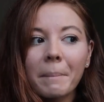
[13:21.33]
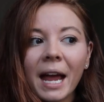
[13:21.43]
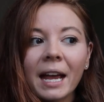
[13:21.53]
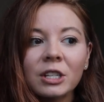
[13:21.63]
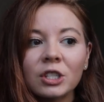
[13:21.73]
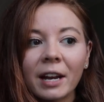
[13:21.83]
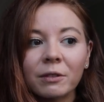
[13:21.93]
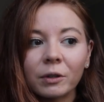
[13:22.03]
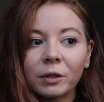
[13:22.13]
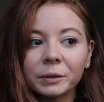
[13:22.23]
But in
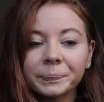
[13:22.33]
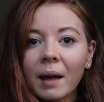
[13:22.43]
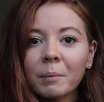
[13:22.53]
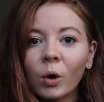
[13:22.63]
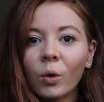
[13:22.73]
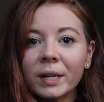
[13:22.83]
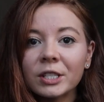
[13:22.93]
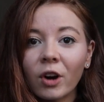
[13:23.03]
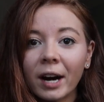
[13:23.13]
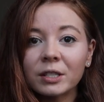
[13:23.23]
general, I'm
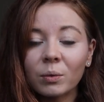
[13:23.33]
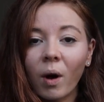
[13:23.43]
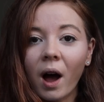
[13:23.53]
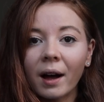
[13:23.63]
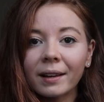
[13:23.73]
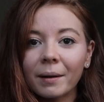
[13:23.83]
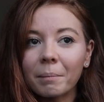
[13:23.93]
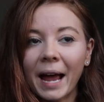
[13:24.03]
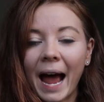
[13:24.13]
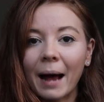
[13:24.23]
always trying to work
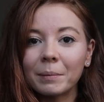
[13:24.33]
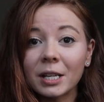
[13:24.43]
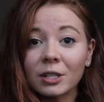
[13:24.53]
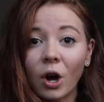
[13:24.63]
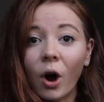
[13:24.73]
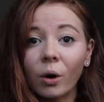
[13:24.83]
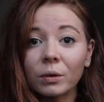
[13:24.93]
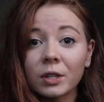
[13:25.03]
my abs as a whole.